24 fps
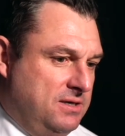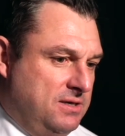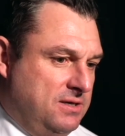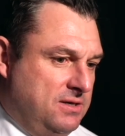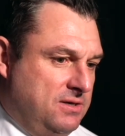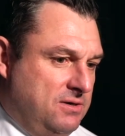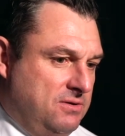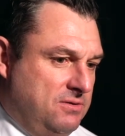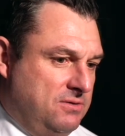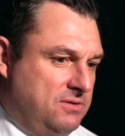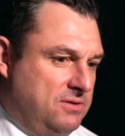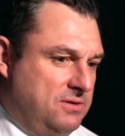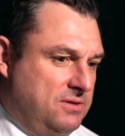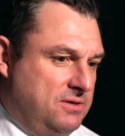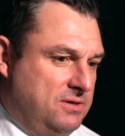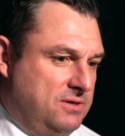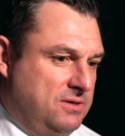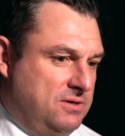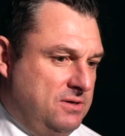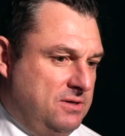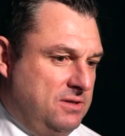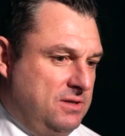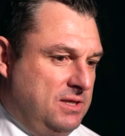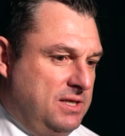you know,
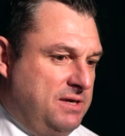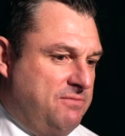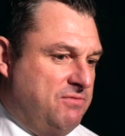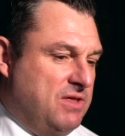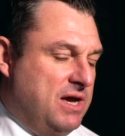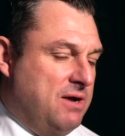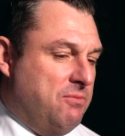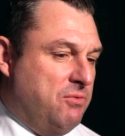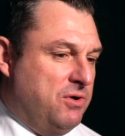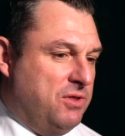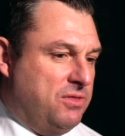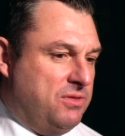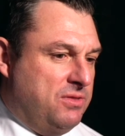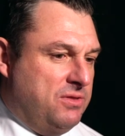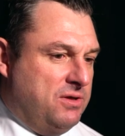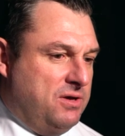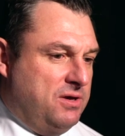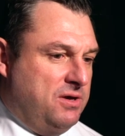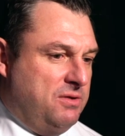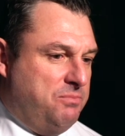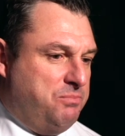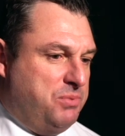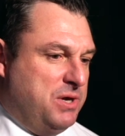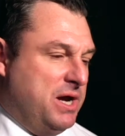uh, leave that with
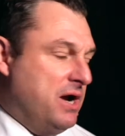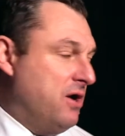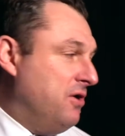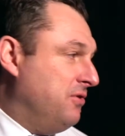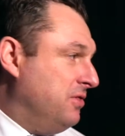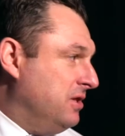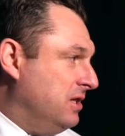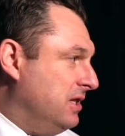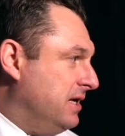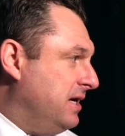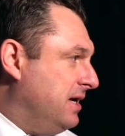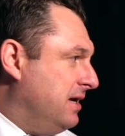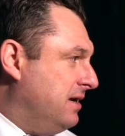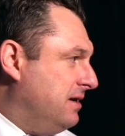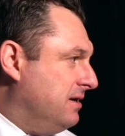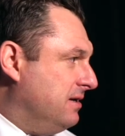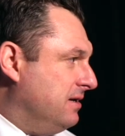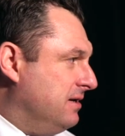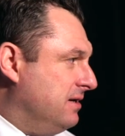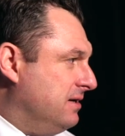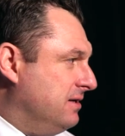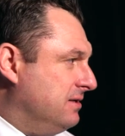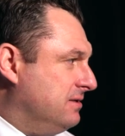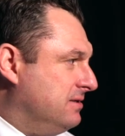uh, Pierre in the league
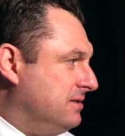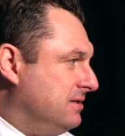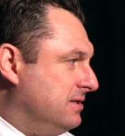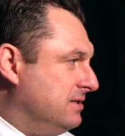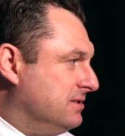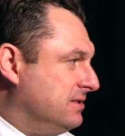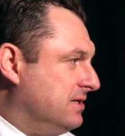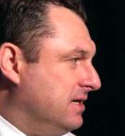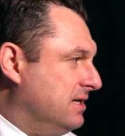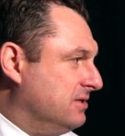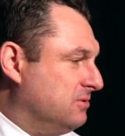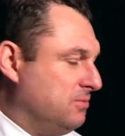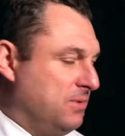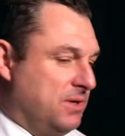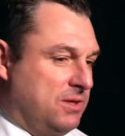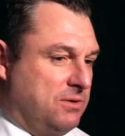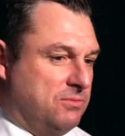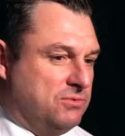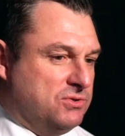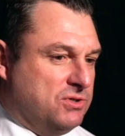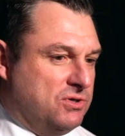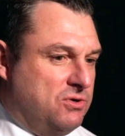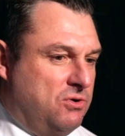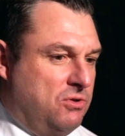uh, to discuss
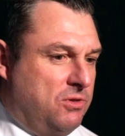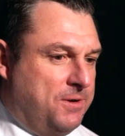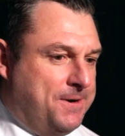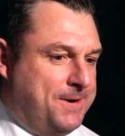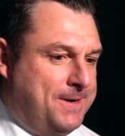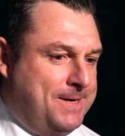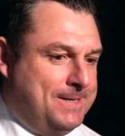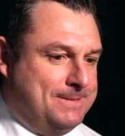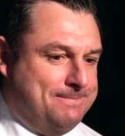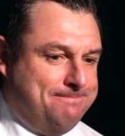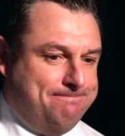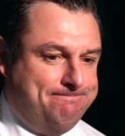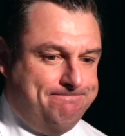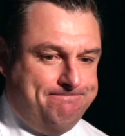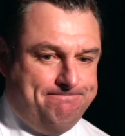whether it was a goal or not.